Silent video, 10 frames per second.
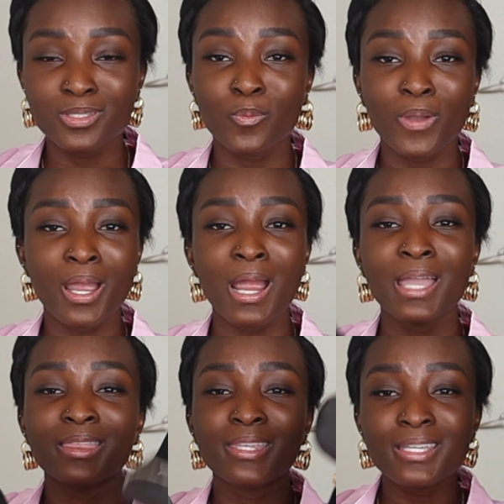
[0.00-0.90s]
to wear.
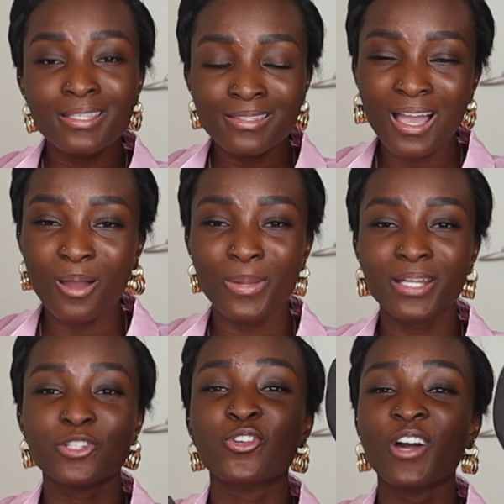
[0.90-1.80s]
These are
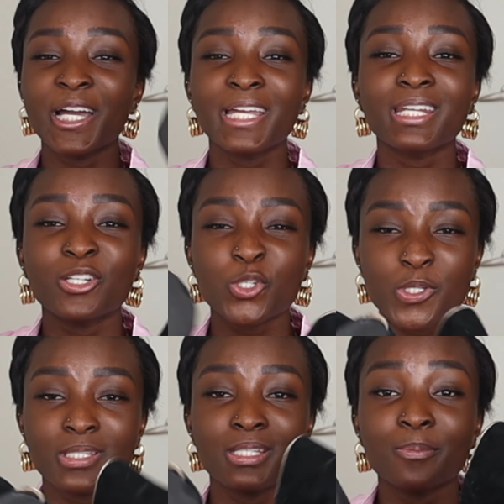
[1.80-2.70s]
my tried and
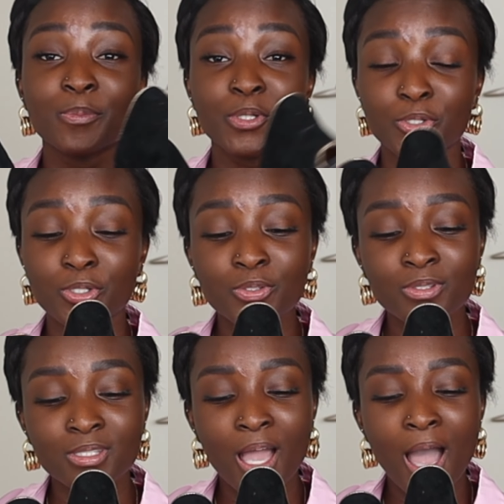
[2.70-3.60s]
trusted
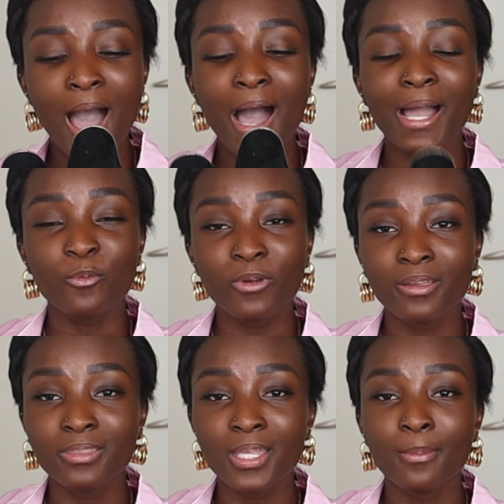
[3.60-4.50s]
mules. I
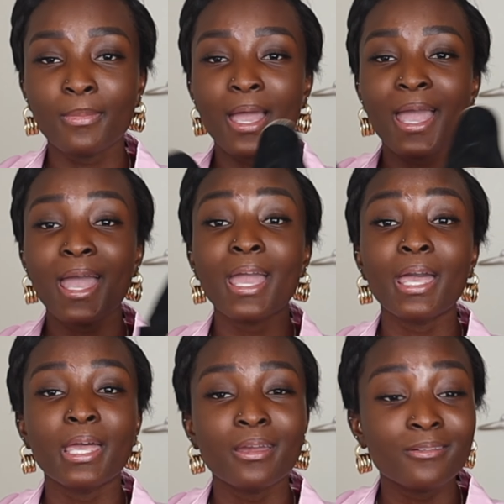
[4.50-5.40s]
wear them
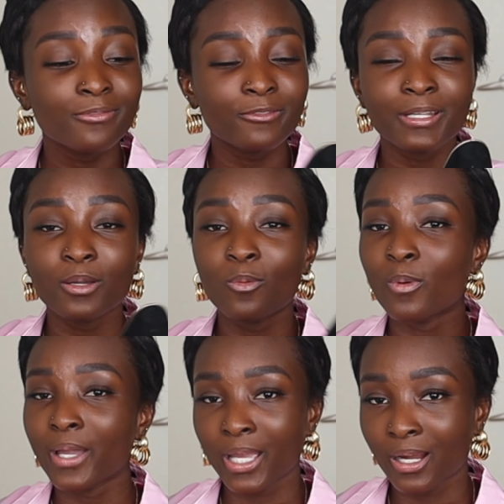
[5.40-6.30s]

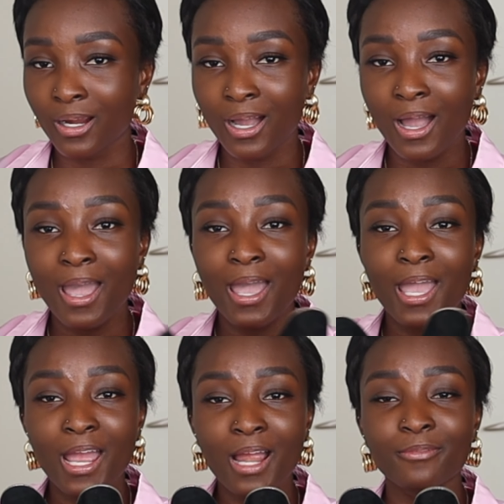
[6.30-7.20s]
everywhere,
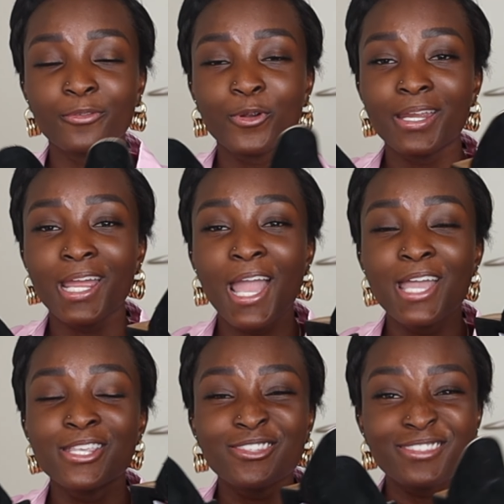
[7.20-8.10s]
every
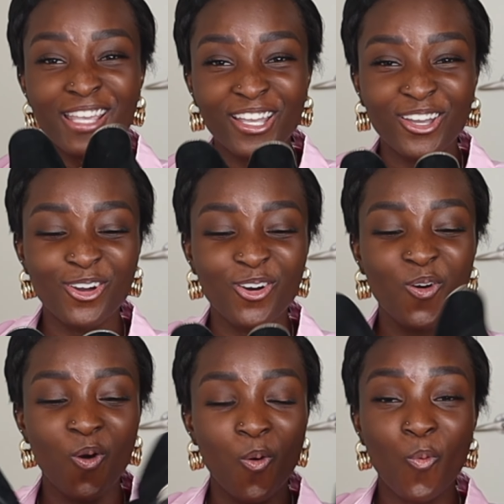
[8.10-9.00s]

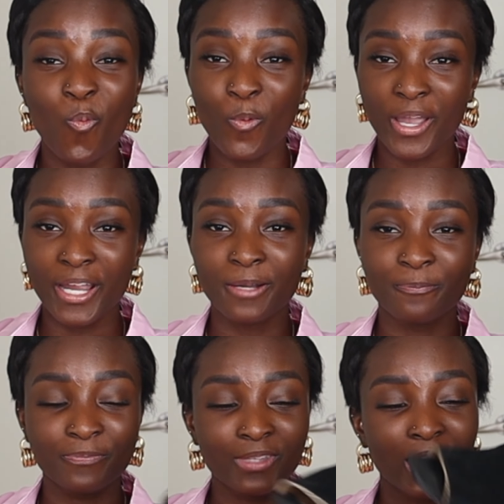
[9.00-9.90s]
single
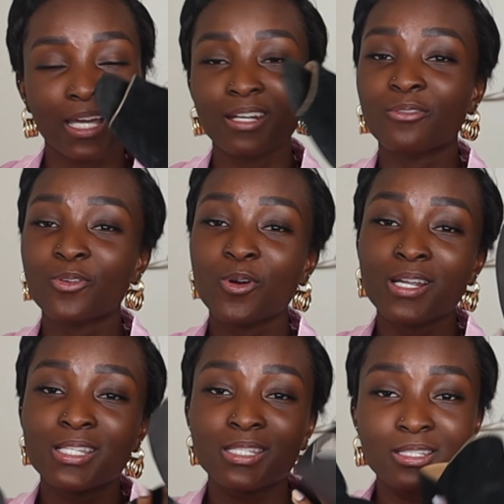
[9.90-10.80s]
wear. And of
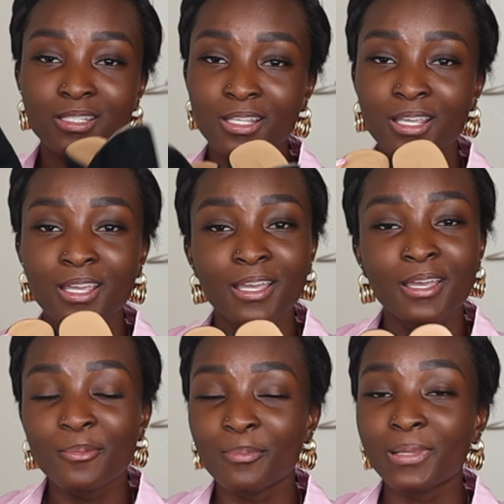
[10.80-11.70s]
course,
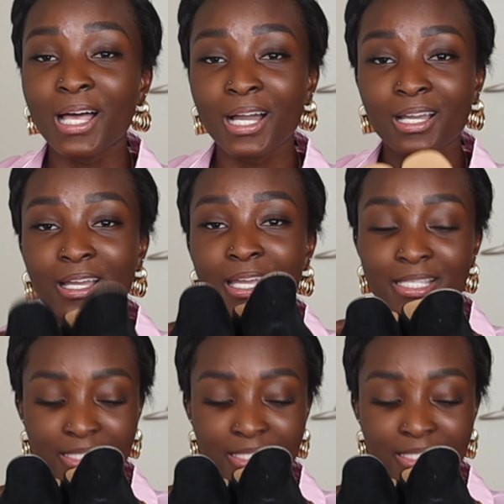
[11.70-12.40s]
black, a